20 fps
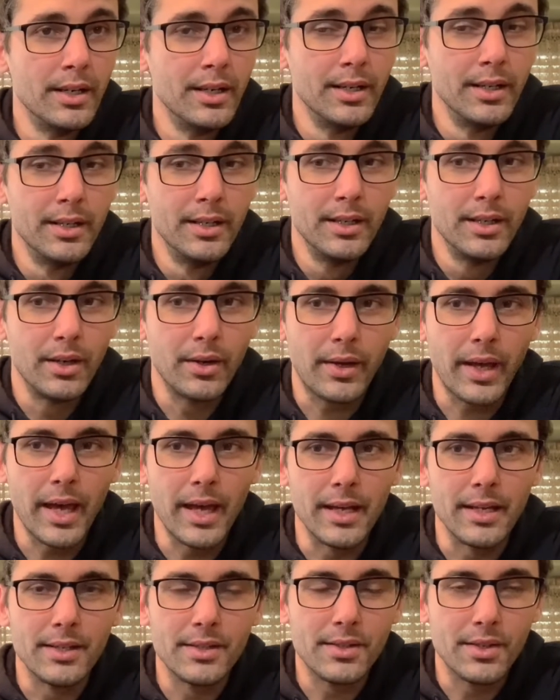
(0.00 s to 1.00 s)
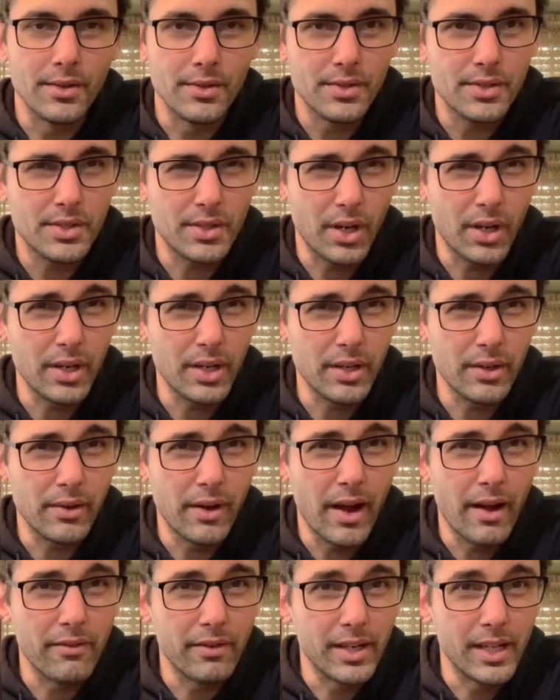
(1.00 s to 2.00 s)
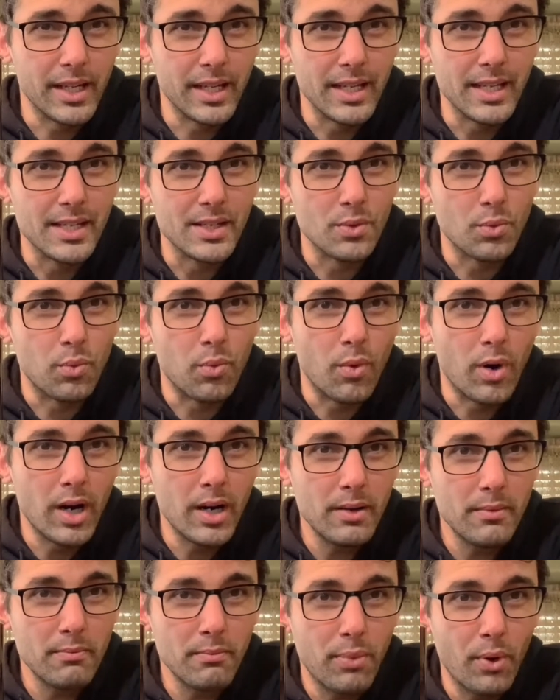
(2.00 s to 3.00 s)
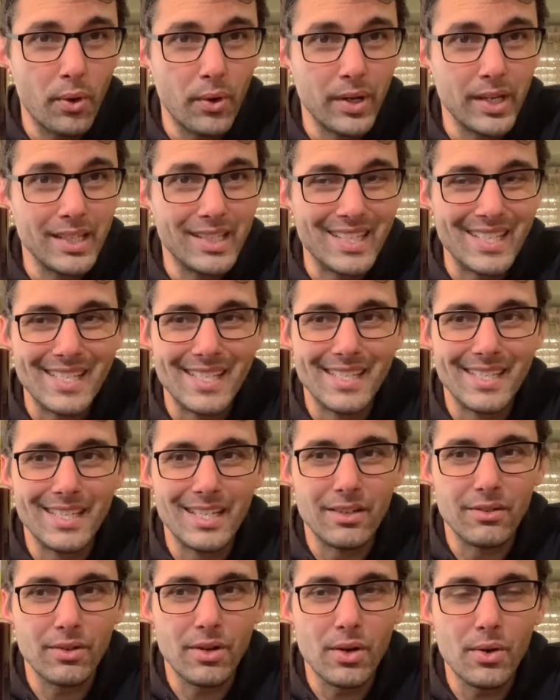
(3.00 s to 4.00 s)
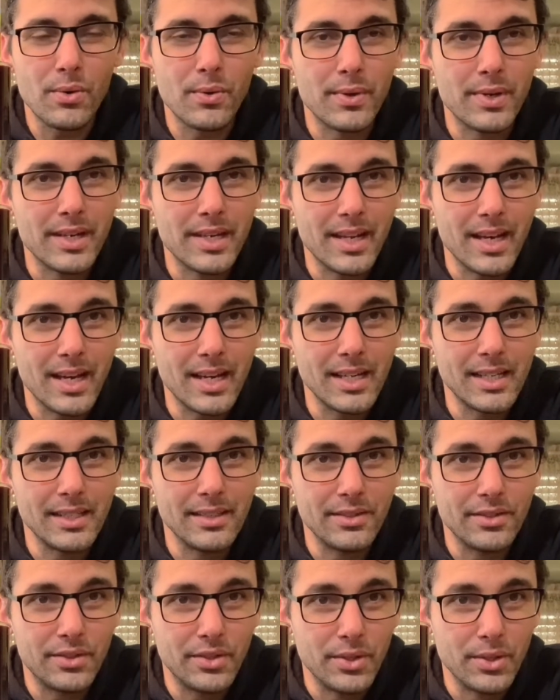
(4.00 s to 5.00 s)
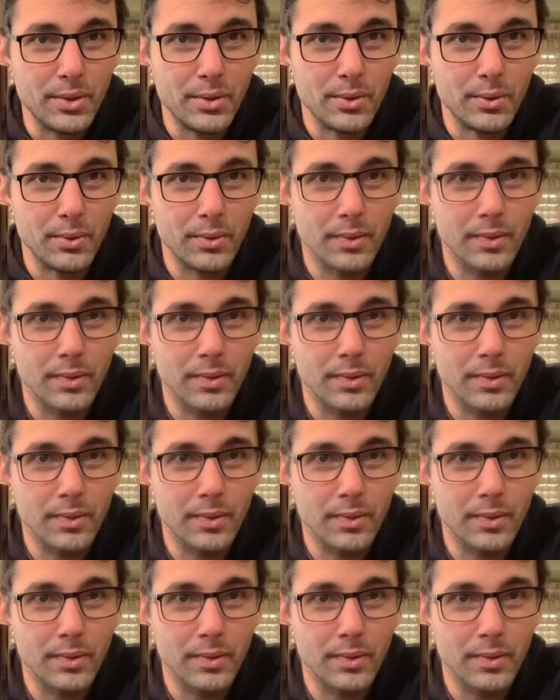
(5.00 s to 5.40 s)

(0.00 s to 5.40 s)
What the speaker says: Okay, so starting gravity is 1.092.